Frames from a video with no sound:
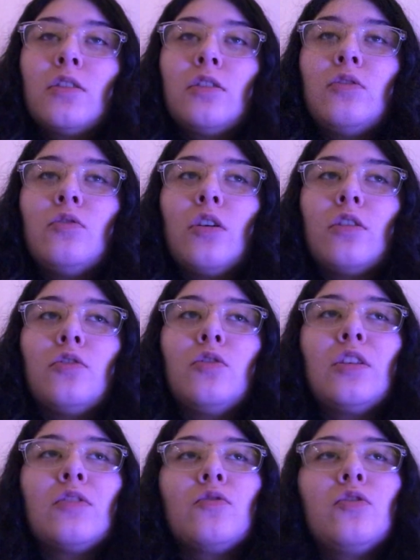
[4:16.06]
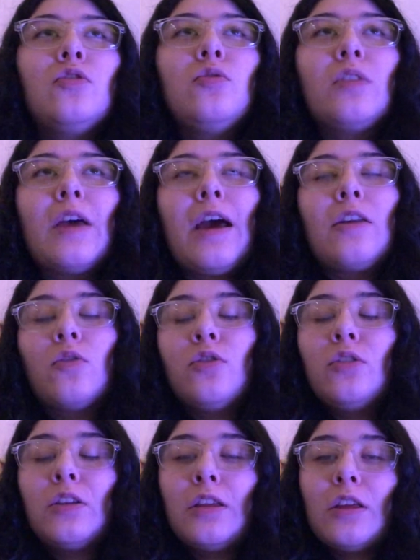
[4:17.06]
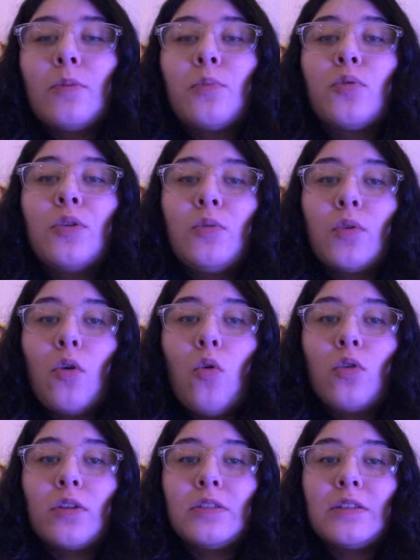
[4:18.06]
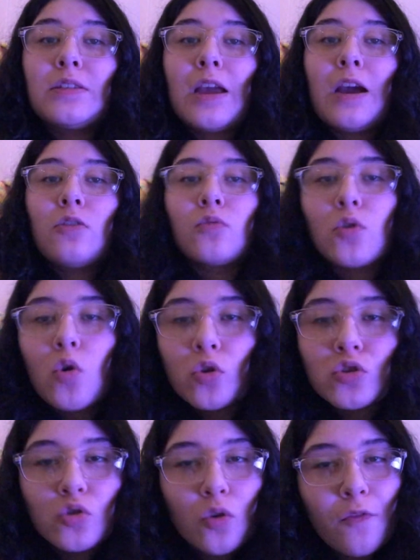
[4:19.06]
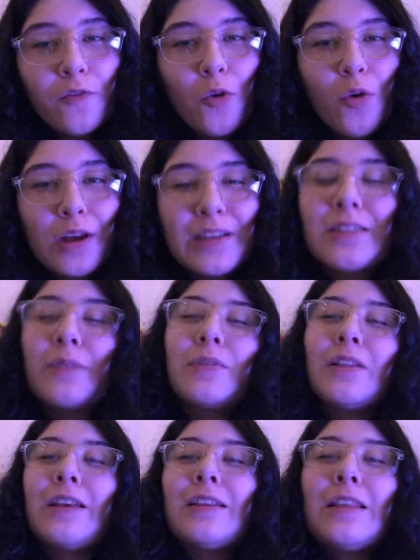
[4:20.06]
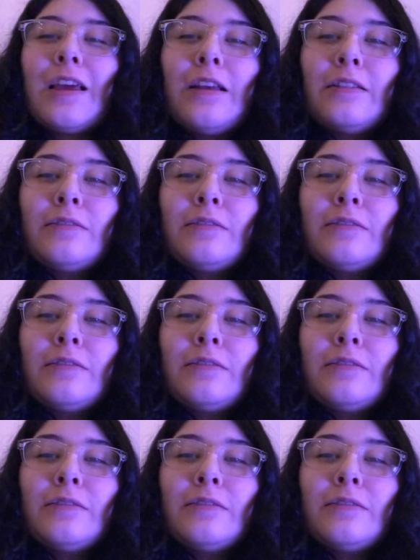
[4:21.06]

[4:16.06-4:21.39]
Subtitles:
you can do that, or you can get a pre-recorded sound, record your own voice, something like that.